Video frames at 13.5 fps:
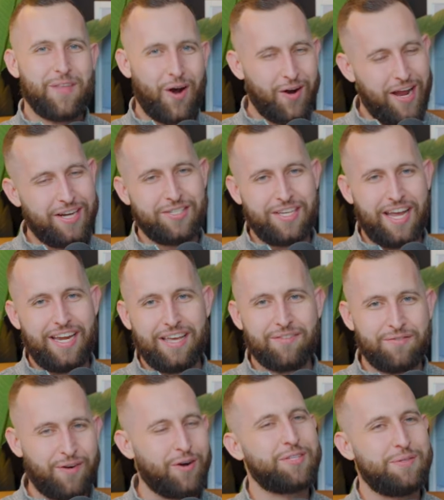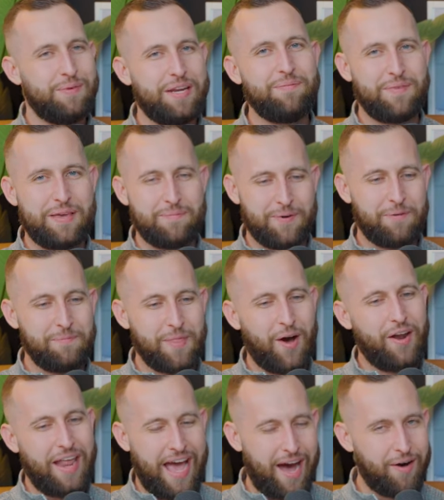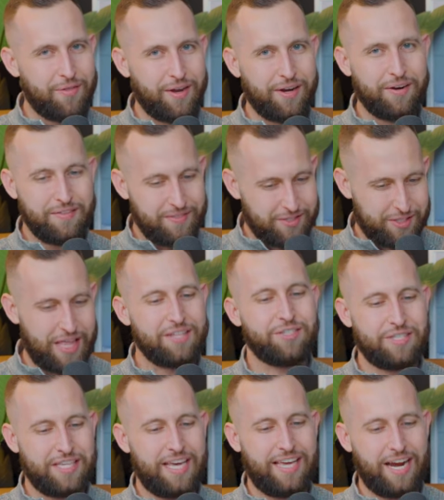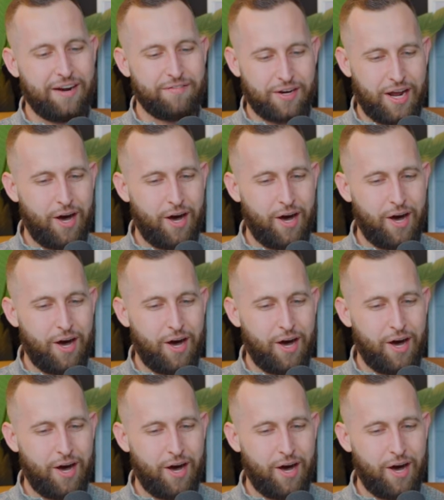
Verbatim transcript: are educating far too many people on how they should take care of their